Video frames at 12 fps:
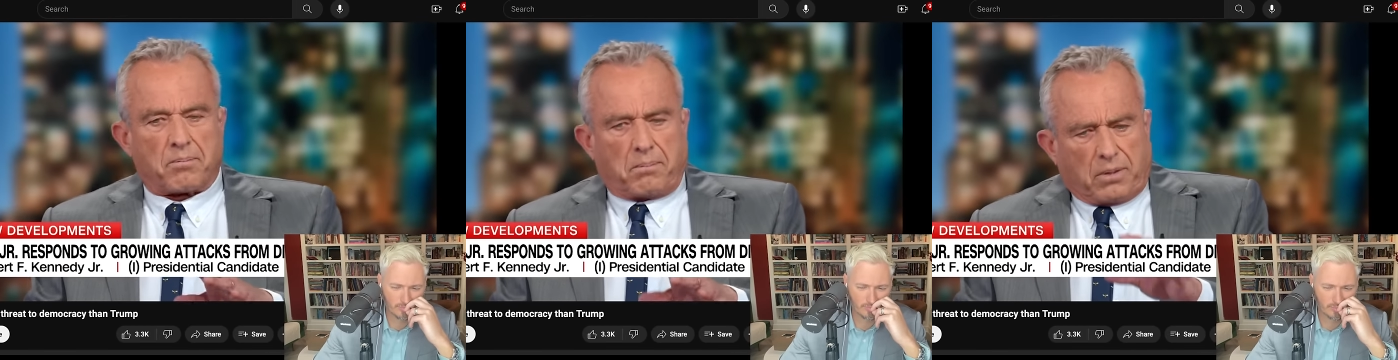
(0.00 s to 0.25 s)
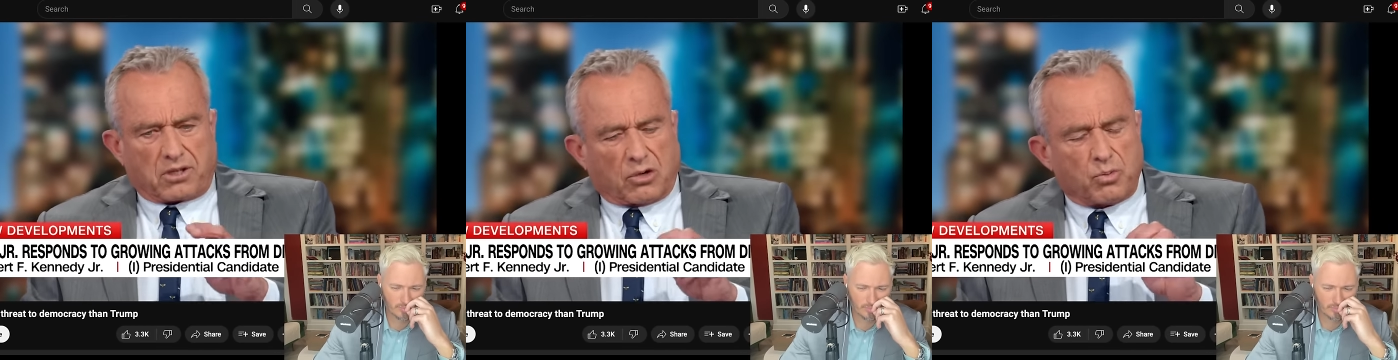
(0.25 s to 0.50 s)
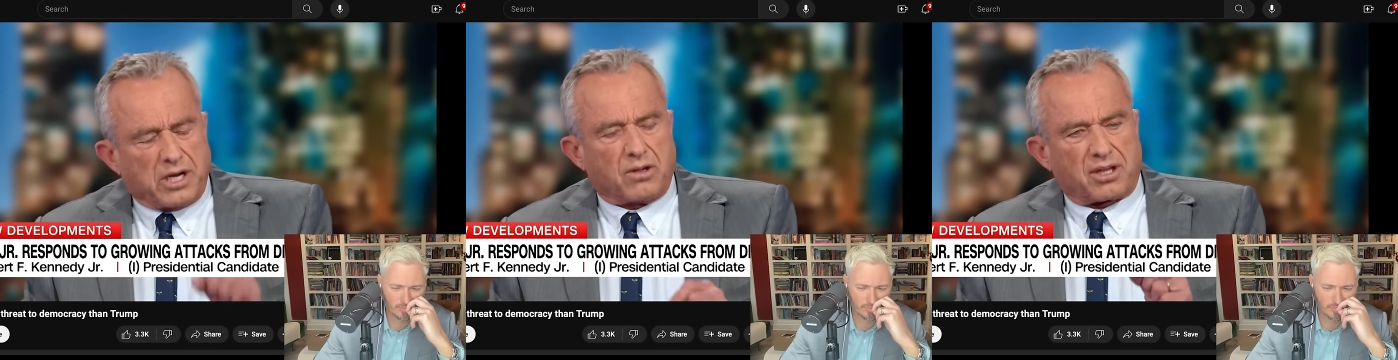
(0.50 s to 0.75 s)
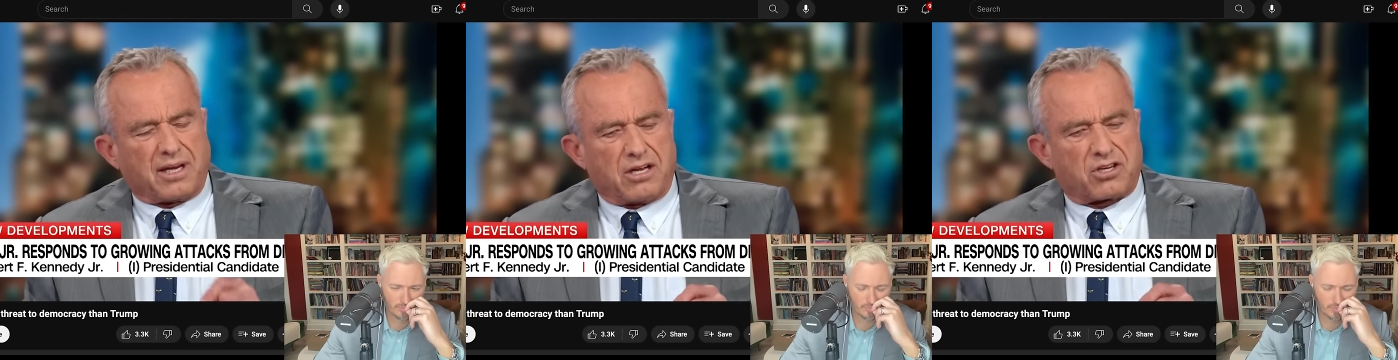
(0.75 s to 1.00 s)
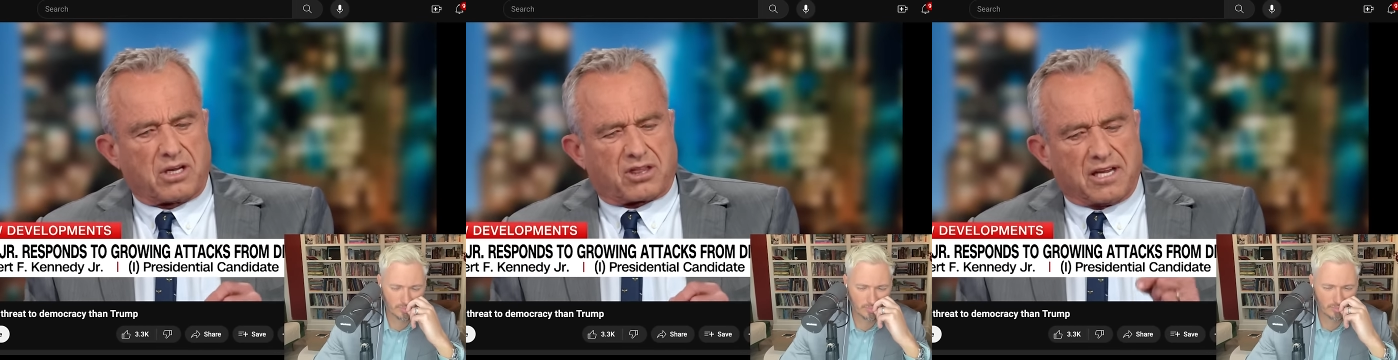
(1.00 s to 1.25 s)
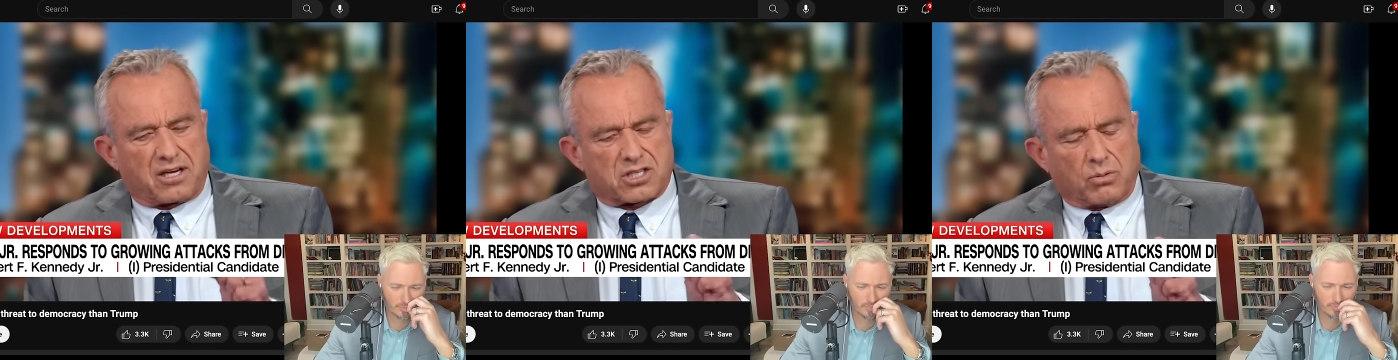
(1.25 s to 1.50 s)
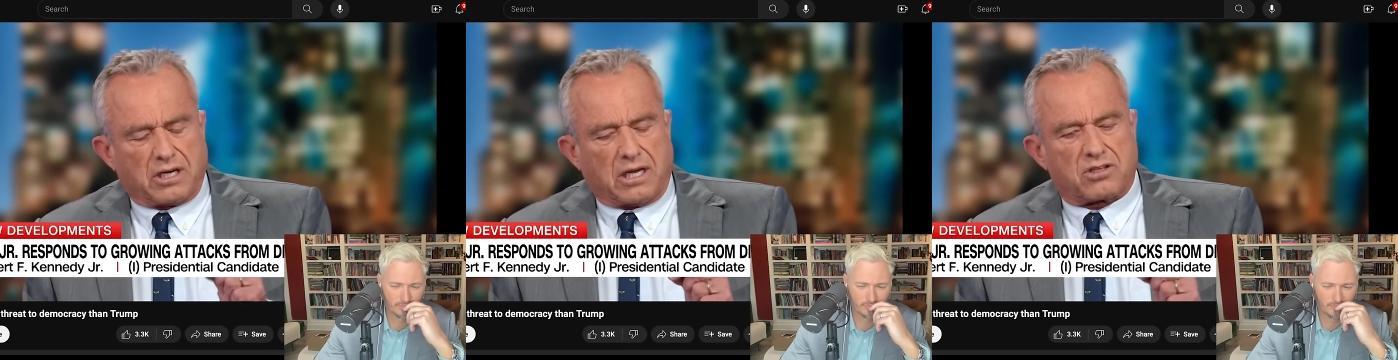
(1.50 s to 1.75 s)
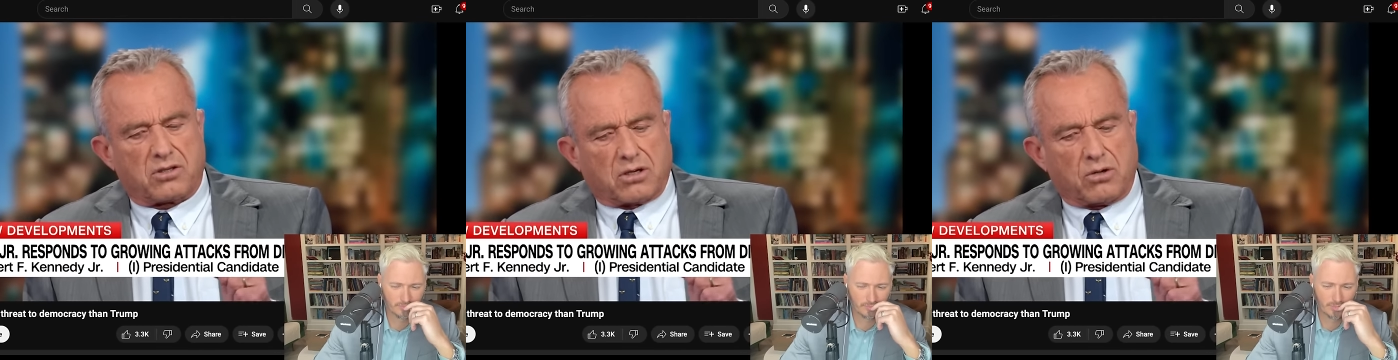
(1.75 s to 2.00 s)
Speaker 1: But the real issue, things that we need
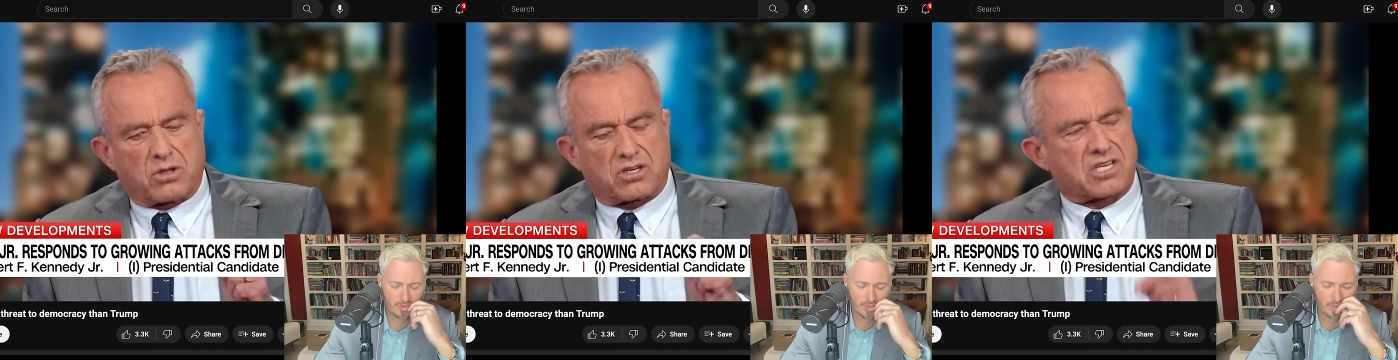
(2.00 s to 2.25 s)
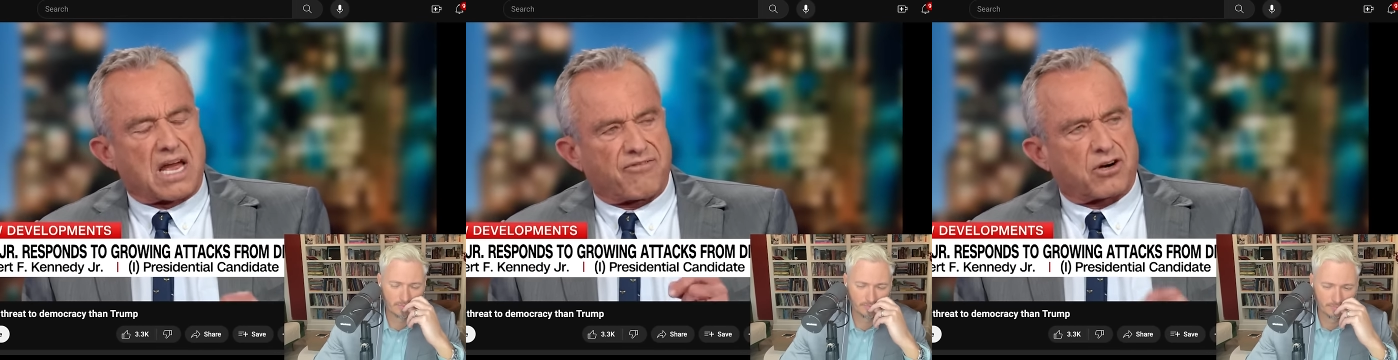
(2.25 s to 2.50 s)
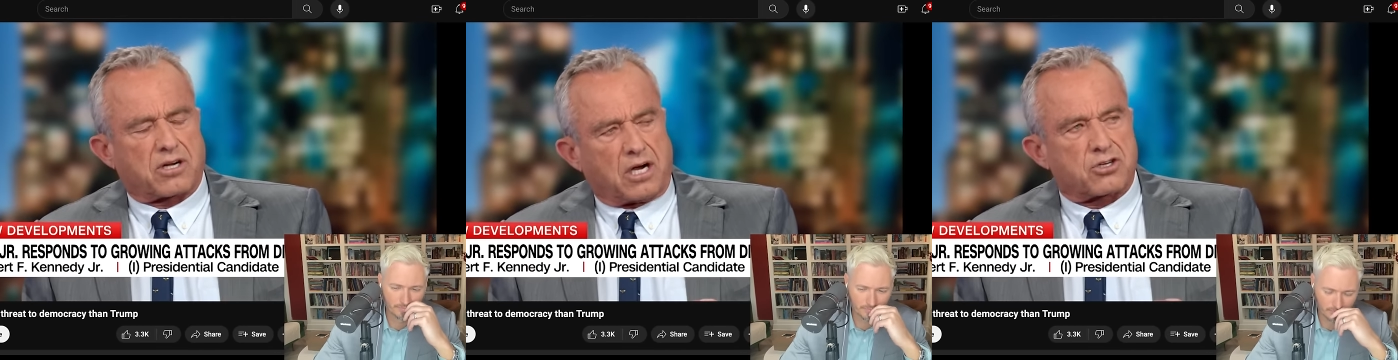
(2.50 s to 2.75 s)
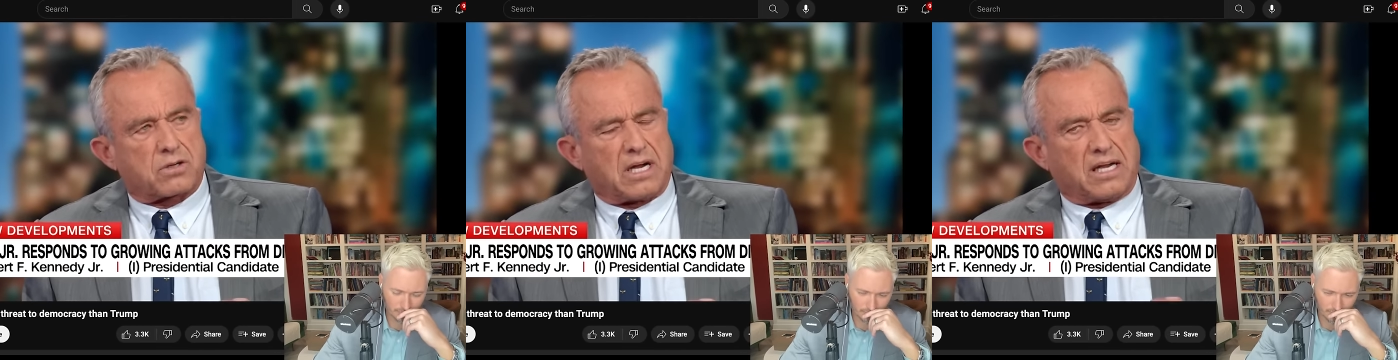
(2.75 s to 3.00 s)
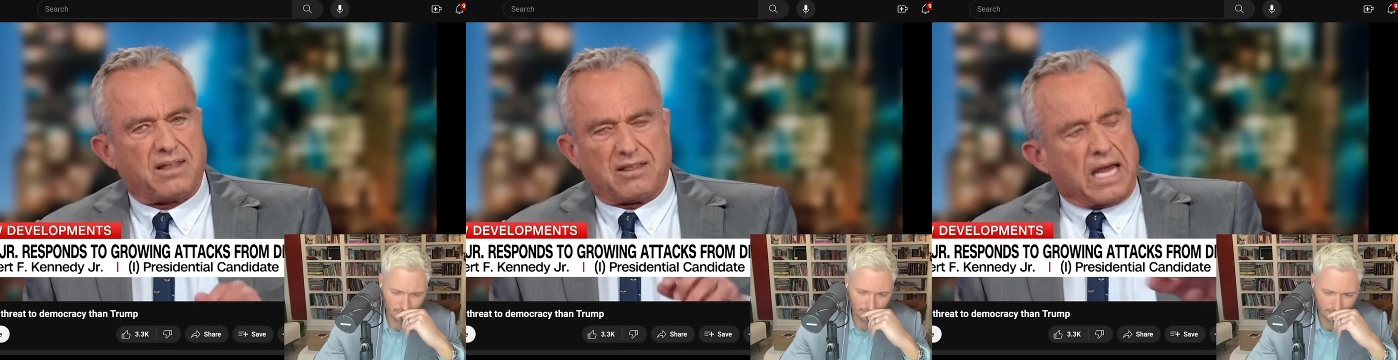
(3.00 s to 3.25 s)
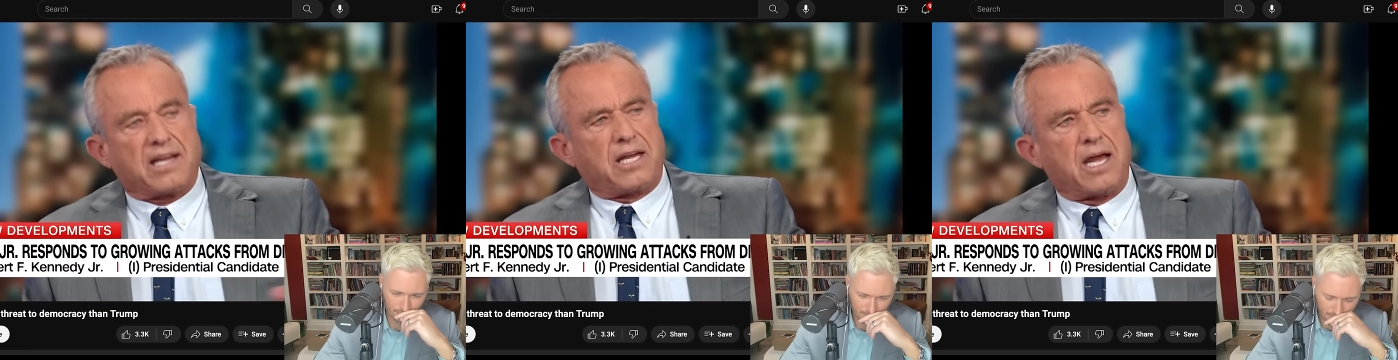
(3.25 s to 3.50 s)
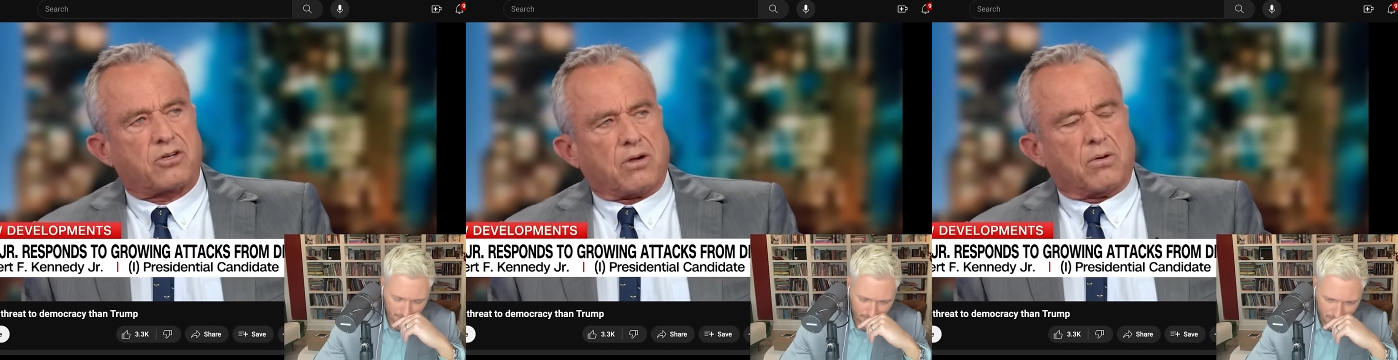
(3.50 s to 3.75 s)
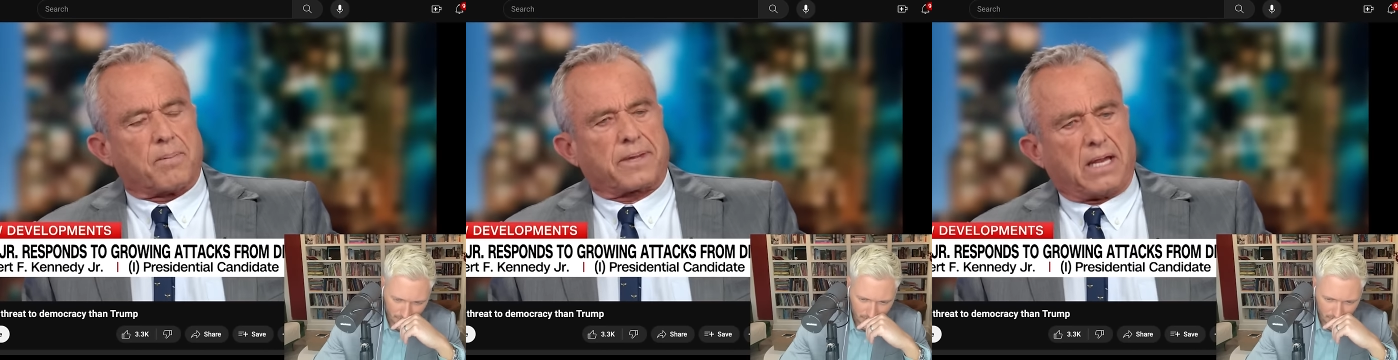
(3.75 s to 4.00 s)
to do to save our country, they can't do them.